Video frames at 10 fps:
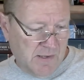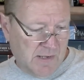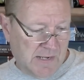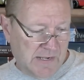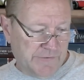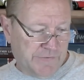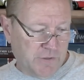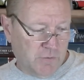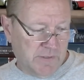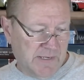Uh,
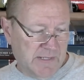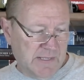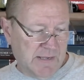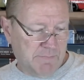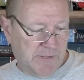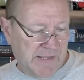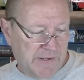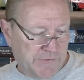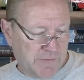so, in that piece,